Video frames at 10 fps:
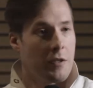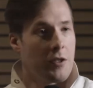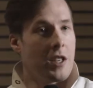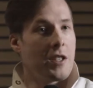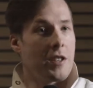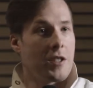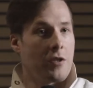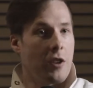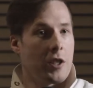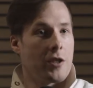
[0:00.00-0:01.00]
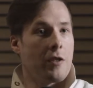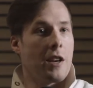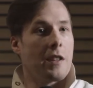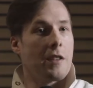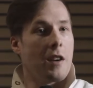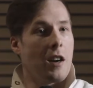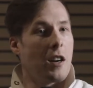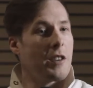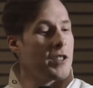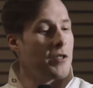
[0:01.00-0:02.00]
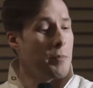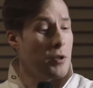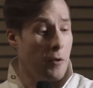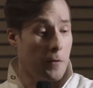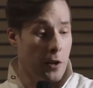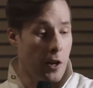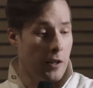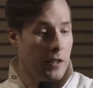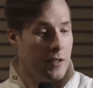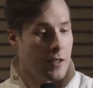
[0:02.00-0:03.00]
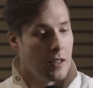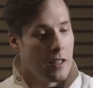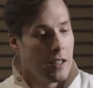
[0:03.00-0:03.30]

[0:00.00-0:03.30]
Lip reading: changing the structure and description of the content.